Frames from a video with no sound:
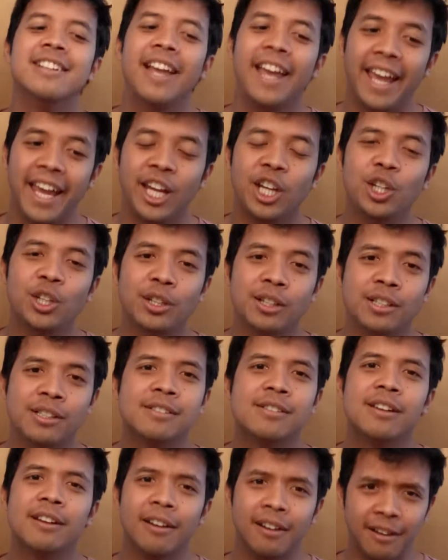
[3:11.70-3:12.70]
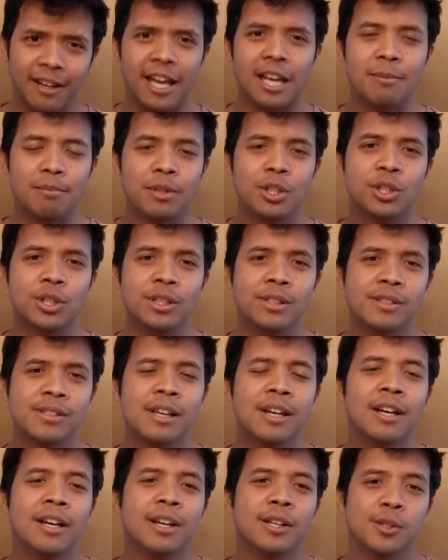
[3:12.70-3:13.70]
the Asians, admissions.
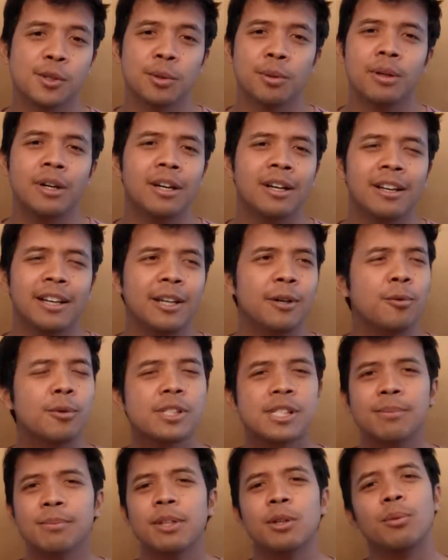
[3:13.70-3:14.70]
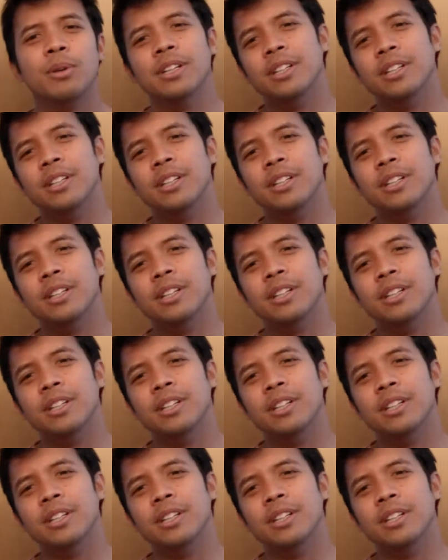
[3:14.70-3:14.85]
So it was something